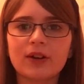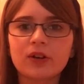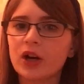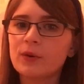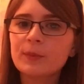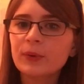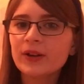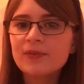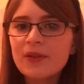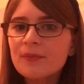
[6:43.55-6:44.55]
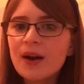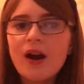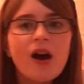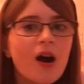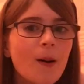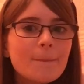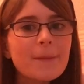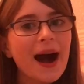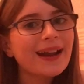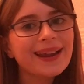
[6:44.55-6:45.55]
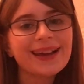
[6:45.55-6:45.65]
little girl would bring one. But I